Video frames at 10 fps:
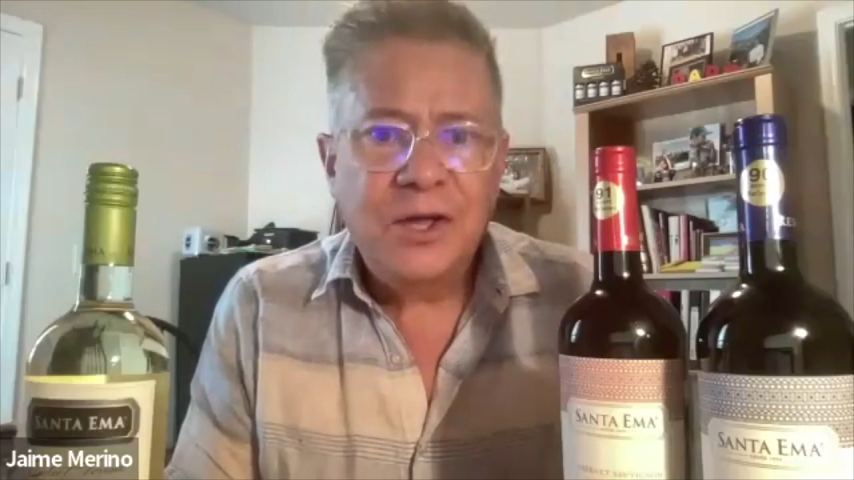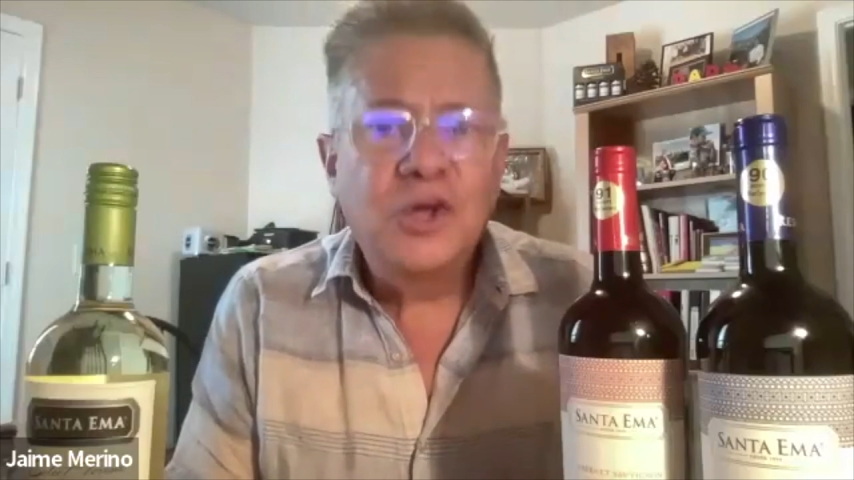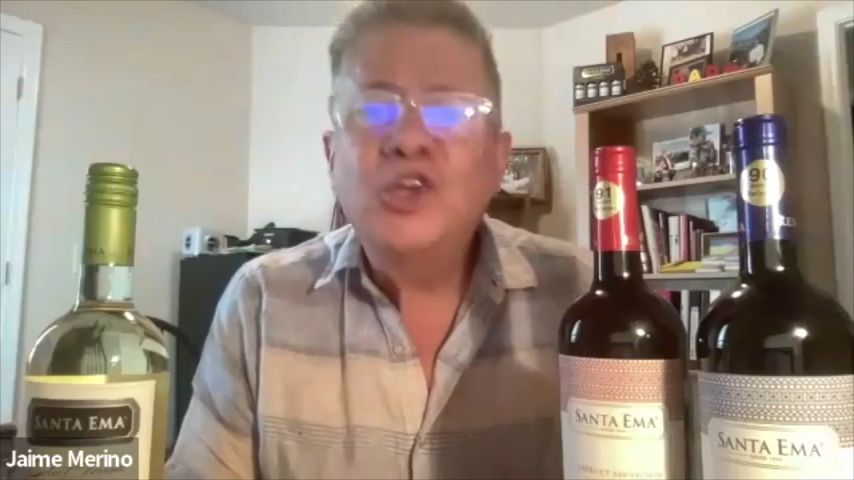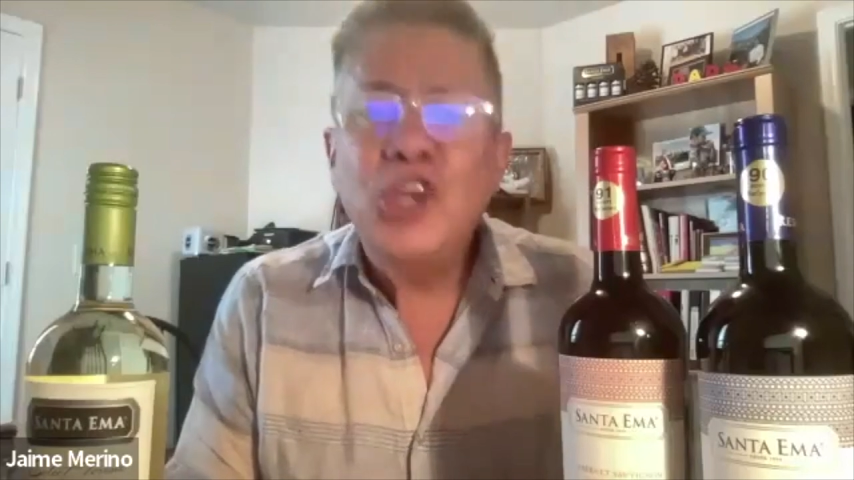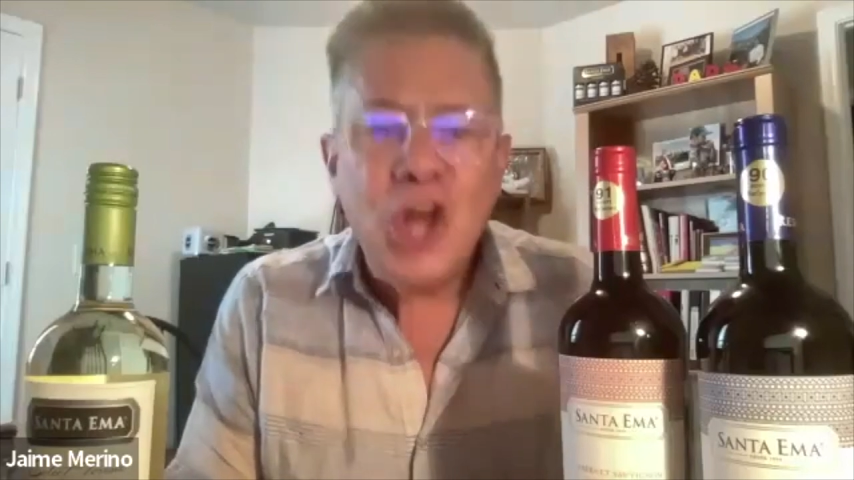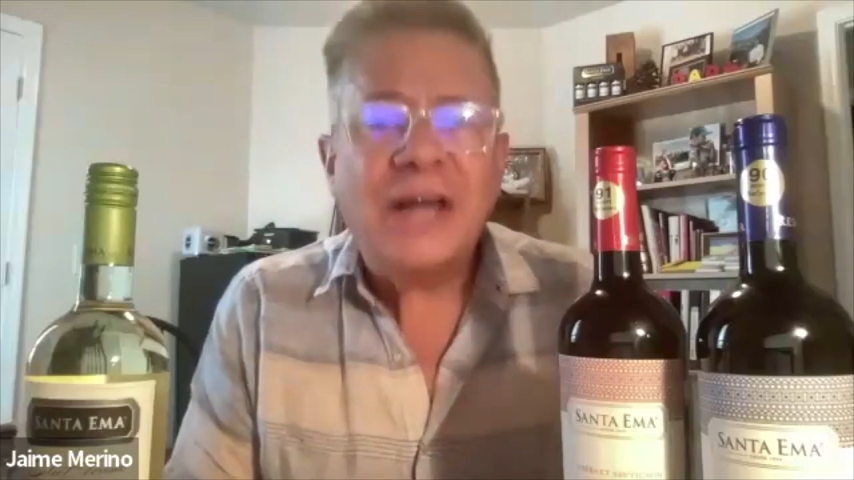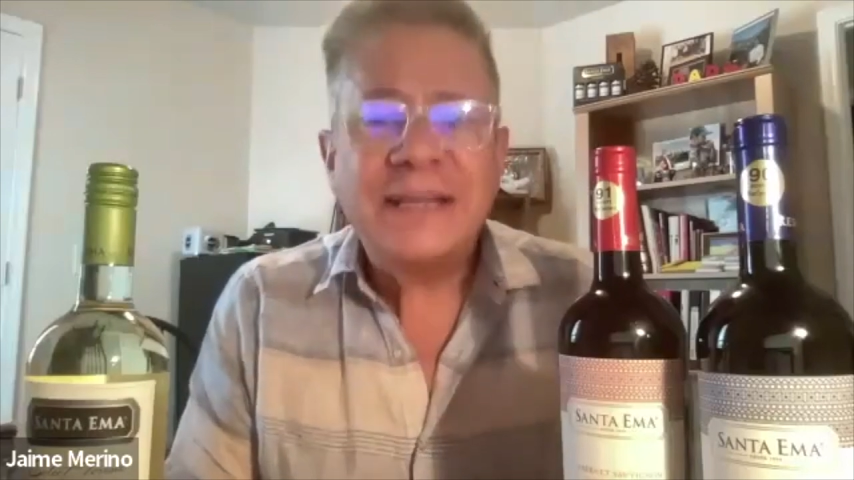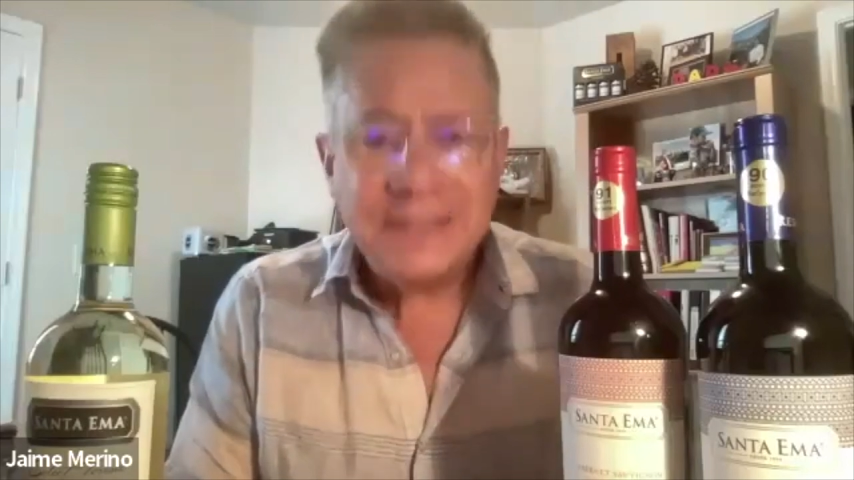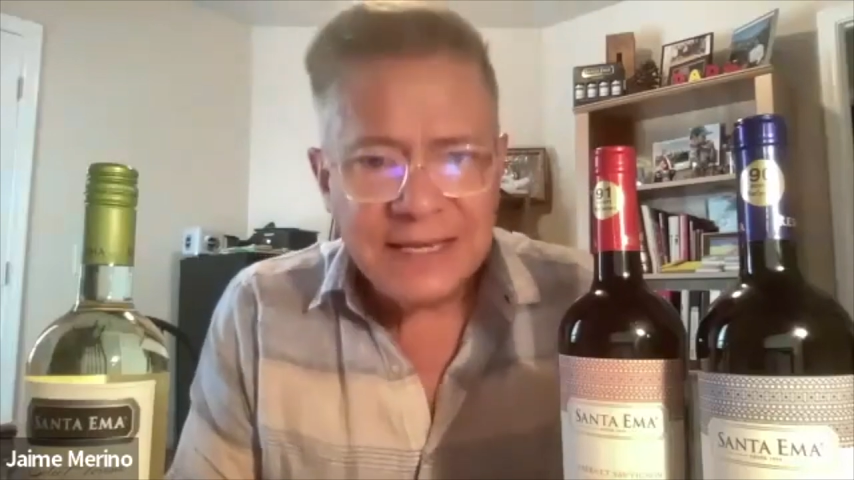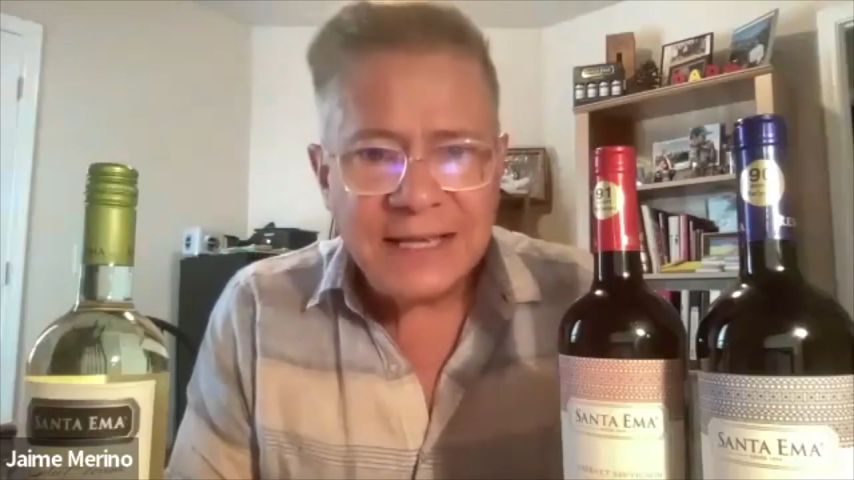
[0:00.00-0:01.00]
could not
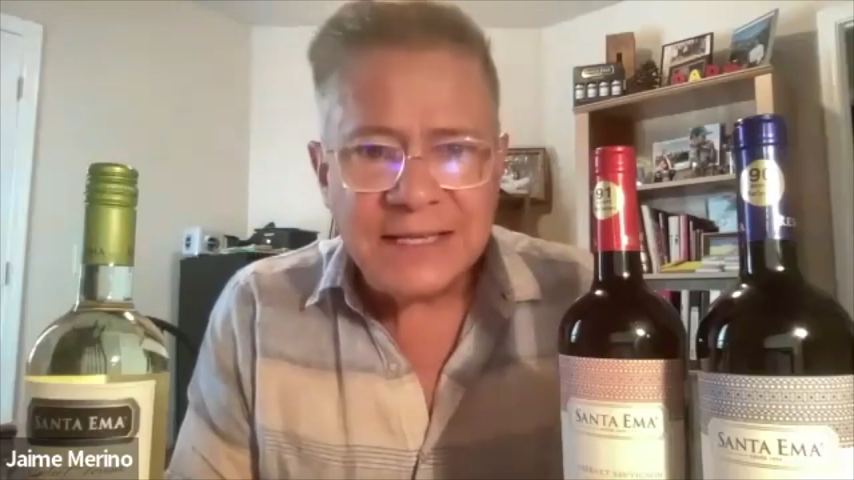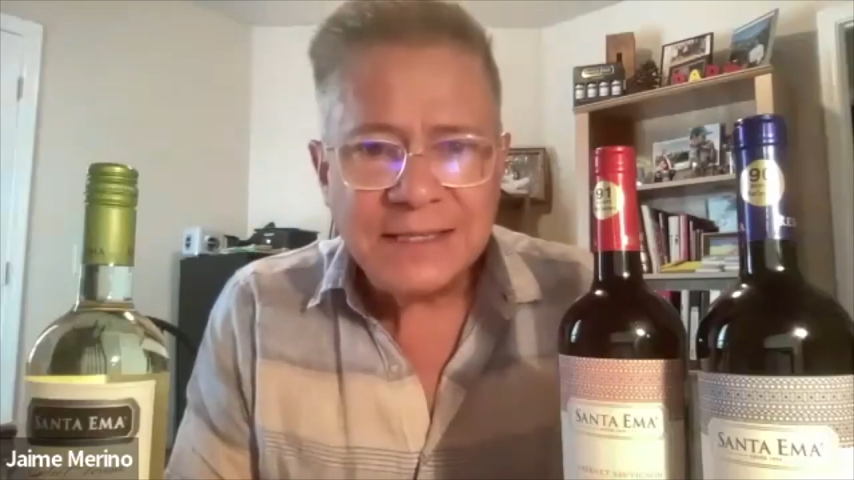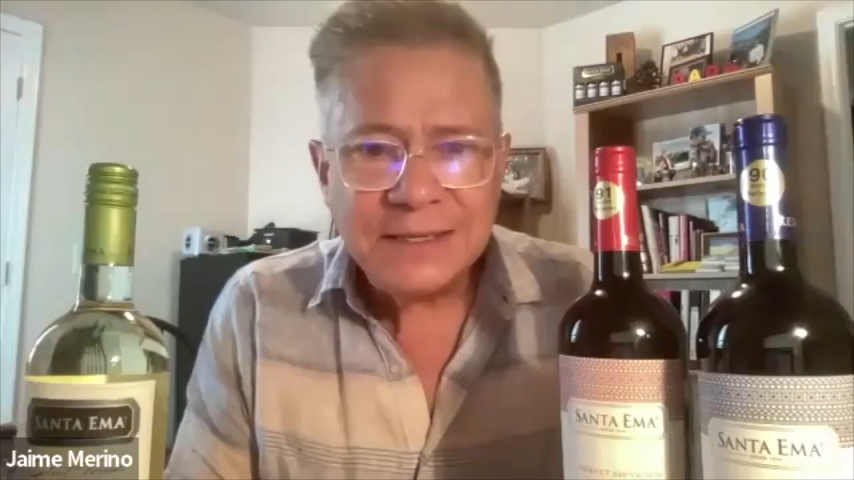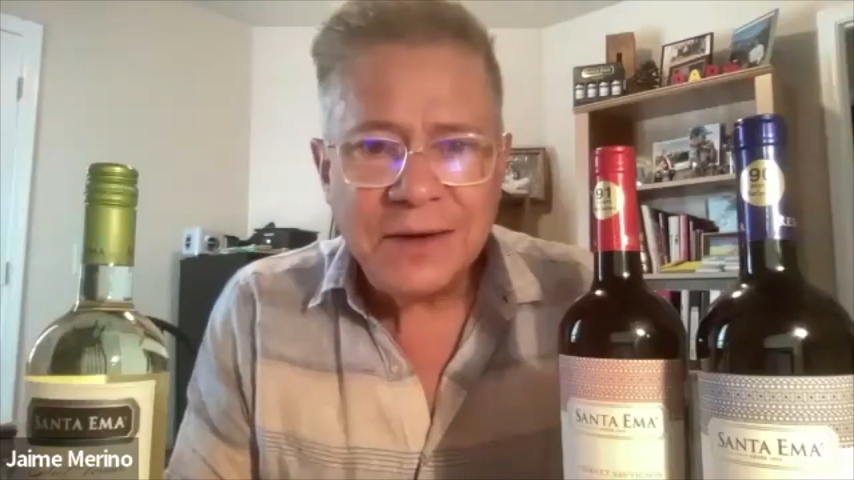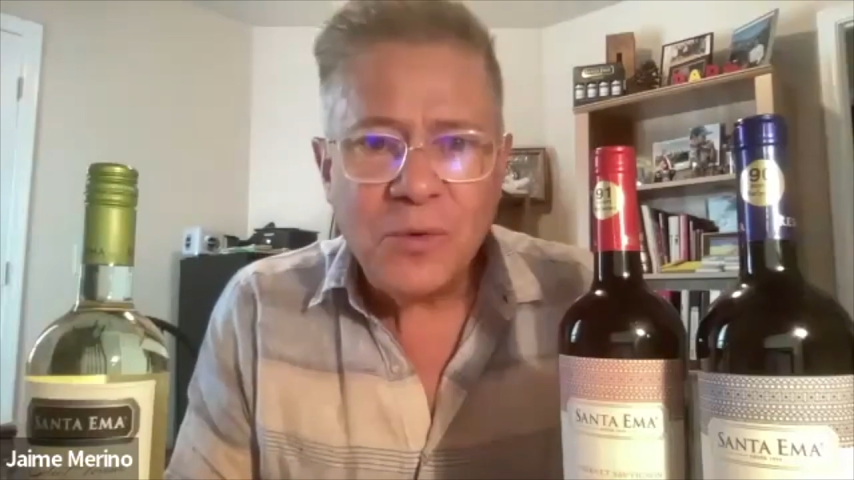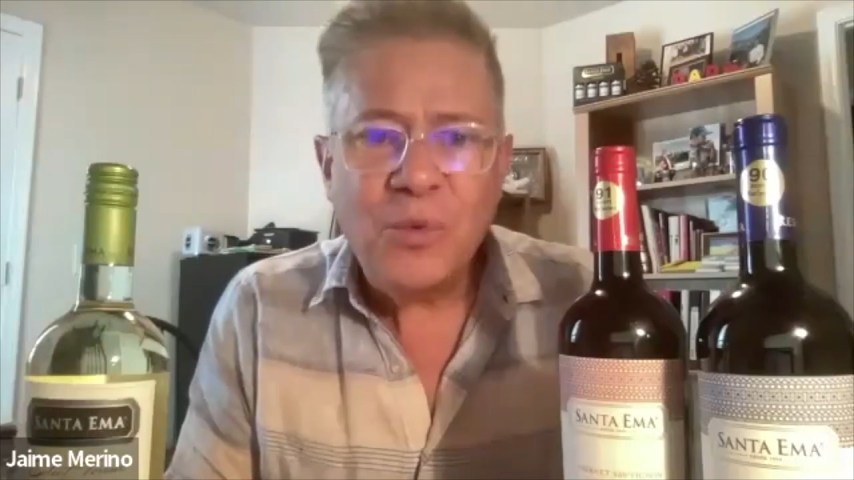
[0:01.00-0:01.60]
exist